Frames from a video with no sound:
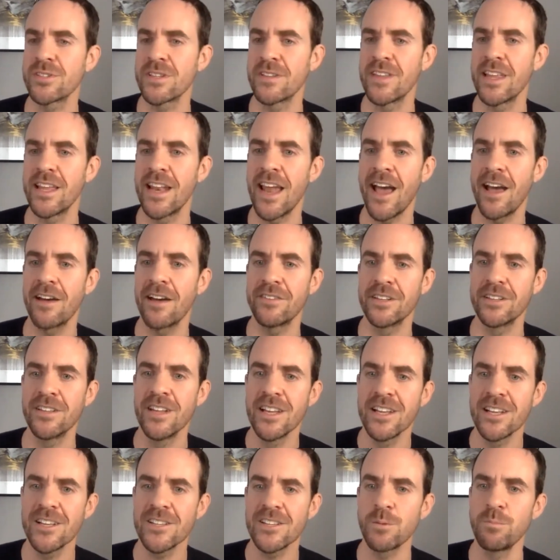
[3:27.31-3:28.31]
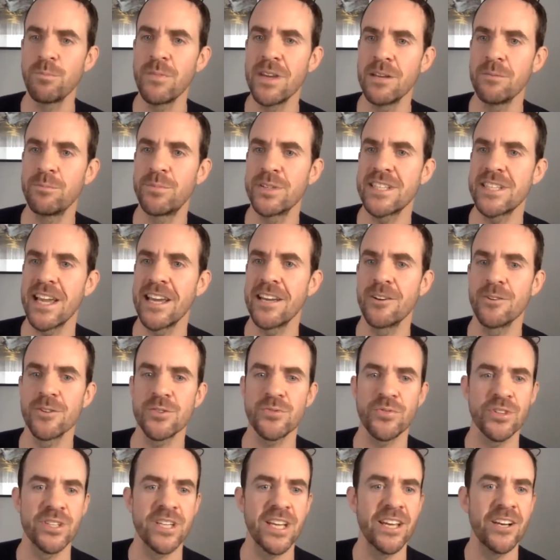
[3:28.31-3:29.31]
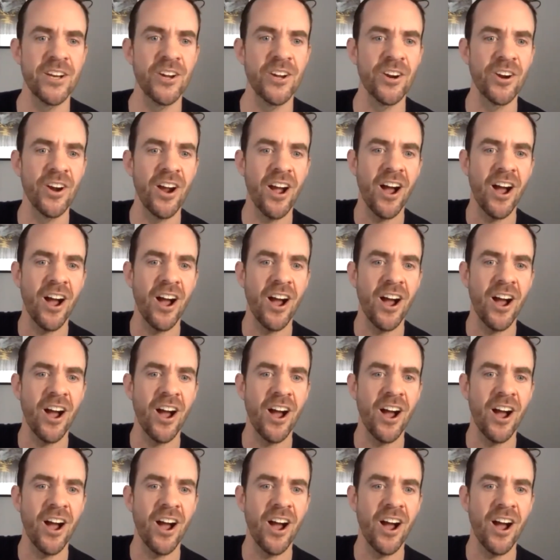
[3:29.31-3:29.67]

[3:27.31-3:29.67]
and then having some meat and potatoes for dinner.